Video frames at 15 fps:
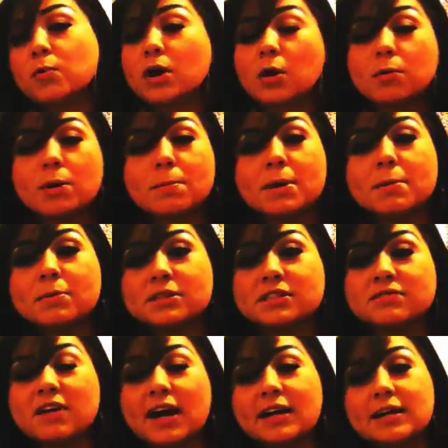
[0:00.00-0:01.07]
We are one people
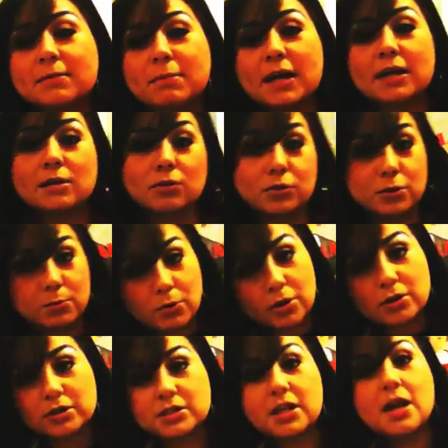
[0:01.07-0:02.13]
divided by colonial
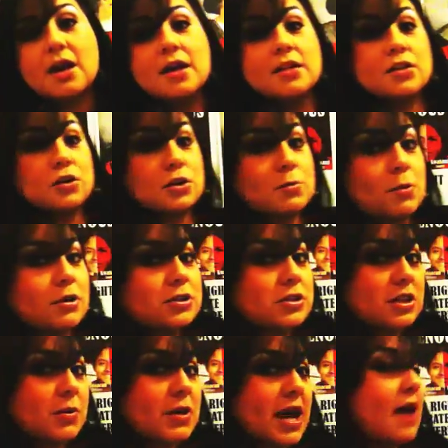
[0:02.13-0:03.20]
borders. The other poster that